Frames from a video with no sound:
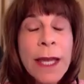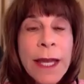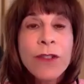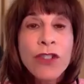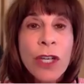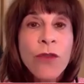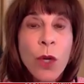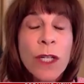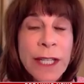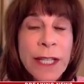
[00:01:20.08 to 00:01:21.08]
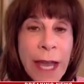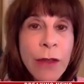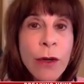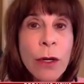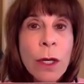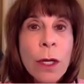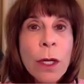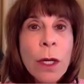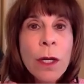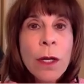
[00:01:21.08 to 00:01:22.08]
He and she have worked together
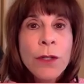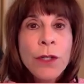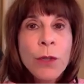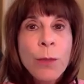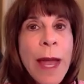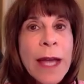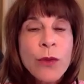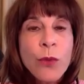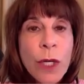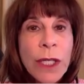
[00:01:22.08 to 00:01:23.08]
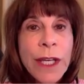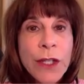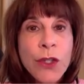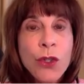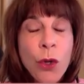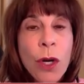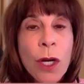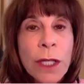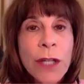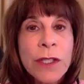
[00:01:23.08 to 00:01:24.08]
to pass really
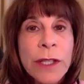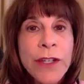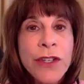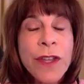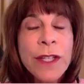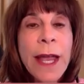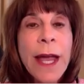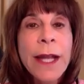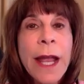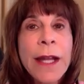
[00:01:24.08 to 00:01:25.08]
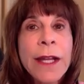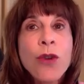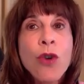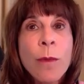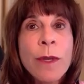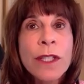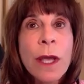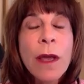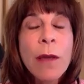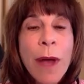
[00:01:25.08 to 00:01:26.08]
historic legislation that's had an enormous
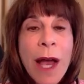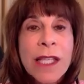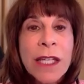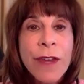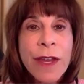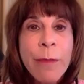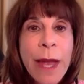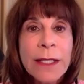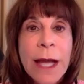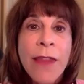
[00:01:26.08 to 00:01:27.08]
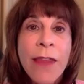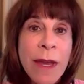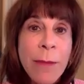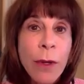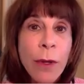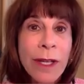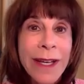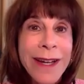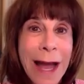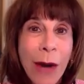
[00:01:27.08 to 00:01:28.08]
positive impact on the people
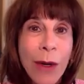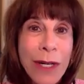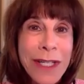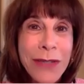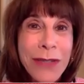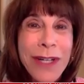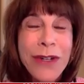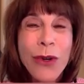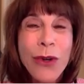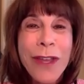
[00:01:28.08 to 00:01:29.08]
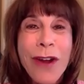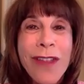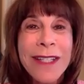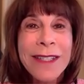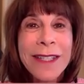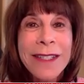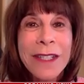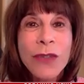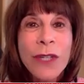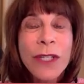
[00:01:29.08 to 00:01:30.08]
in our district, in North Carolina's 6th
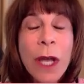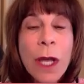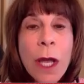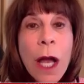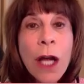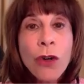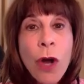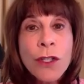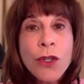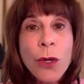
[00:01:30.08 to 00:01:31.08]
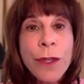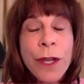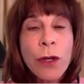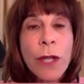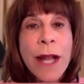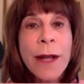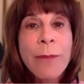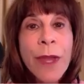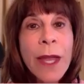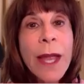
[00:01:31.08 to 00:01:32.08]
District, across North Carolina,
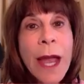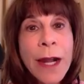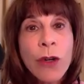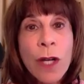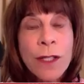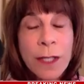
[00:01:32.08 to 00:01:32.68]
and across the